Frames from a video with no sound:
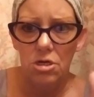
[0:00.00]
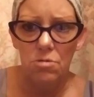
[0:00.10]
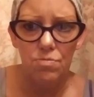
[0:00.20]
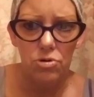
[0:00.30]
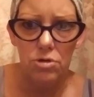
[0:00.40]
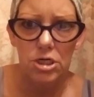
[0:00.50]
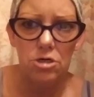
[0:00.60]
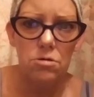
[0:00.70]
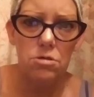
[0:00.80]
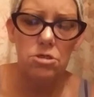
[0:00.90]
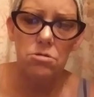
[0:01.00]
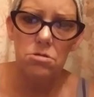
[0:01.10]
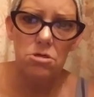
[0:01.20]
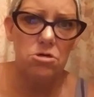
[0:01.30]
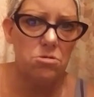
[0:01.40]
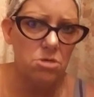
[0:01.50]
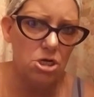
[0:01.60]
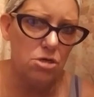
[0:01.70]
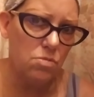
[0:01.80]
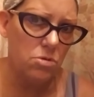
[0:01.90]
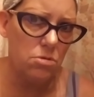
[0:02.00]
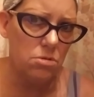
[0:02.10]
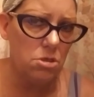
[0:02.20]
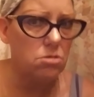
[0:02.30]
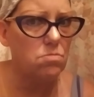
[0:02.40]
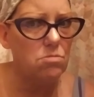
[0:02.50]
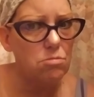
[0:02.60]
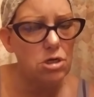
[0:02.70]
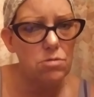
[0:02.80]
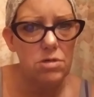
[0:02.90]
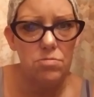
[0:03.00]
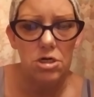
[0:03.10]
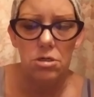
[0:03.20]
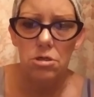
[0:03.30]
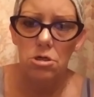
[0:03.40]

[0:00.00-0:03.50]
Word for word: and printer and all cables and blah blah blah.